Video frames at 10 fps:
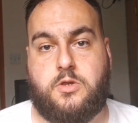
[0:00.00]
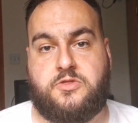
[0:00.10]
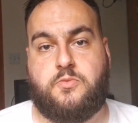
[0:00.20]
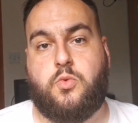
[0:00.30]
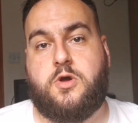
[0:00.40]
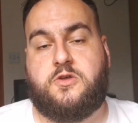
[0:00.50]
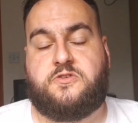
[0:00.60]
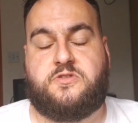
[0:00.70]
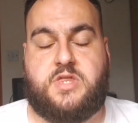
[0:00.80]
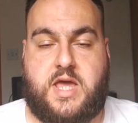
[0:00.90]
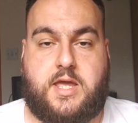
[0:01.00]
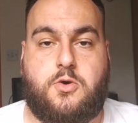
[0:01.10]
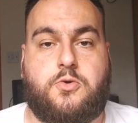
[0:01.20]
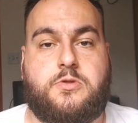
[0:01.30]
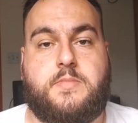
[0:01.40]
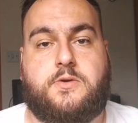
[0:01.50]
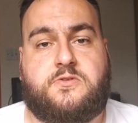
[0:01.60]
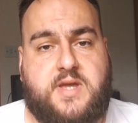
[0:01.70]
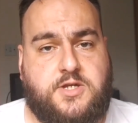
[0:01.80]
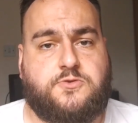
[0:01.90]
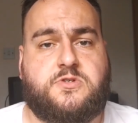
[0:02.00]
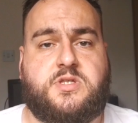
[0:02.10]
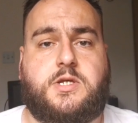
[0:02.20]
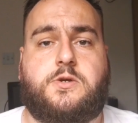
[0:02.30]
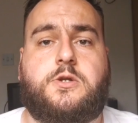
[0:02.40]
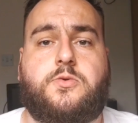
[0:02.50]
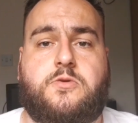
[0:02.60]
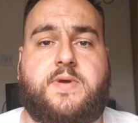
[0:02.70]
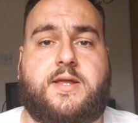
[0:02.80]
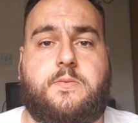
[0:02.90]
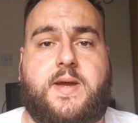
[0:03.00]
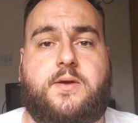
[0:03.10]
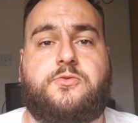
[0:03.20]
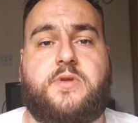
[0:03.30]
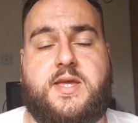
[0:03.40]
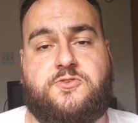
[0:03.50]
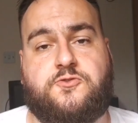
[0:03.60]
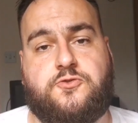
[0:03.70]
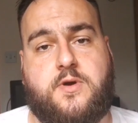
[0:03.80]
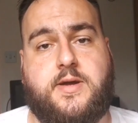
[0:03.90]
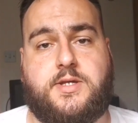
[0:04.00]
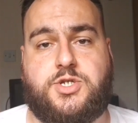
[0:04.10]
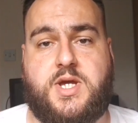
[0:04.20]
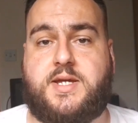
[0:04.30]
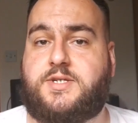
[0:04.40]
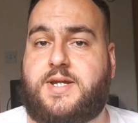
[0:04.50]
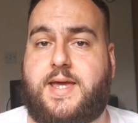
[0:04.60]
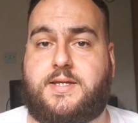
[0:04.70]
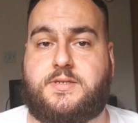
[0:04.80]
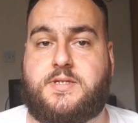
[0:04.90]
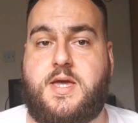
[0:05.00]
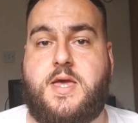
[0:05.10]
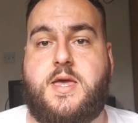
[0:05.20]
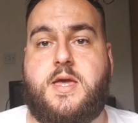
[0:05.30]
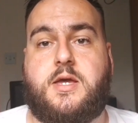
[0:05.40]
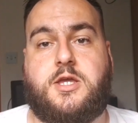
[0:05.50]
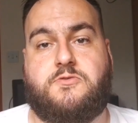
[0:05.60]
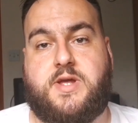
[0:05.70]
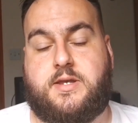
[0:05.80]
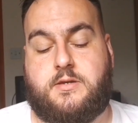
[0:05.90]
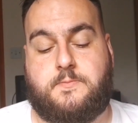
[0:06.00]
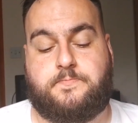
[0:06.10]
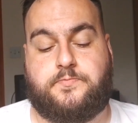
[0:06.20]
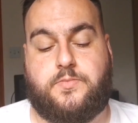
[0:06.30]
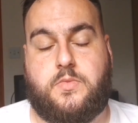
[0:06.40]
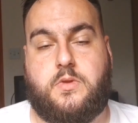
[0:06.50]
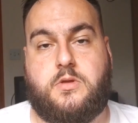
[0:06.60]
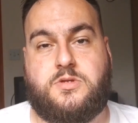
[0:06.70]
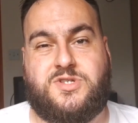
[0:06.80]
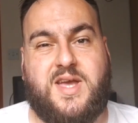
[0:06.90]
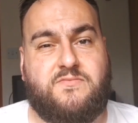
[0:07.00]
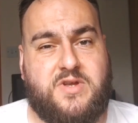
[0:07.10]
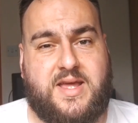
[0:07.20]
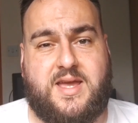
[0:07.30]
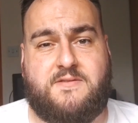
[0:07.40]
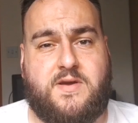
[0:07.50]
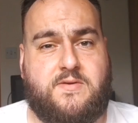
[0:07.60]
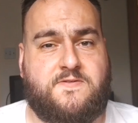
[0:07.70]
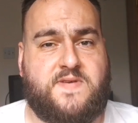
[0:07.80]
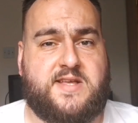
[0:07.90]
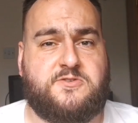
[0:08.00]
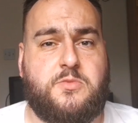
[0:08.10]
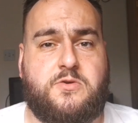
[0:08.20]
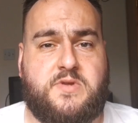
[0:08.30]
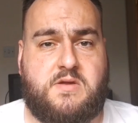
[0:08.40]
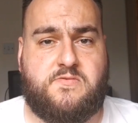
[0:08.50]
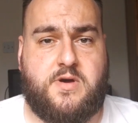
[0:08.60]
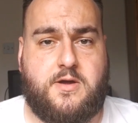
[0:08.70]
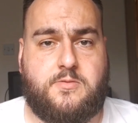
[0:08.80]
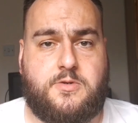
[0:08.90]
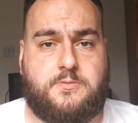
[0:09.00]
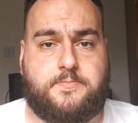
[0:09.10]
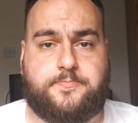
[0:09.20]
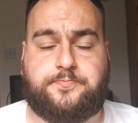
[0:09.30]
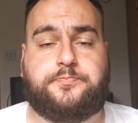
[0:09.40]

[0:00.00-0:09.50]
The worst thing or the most dangerous thing you can do on a roundabout is try and change lanes. You're in generally a very fast moving environment.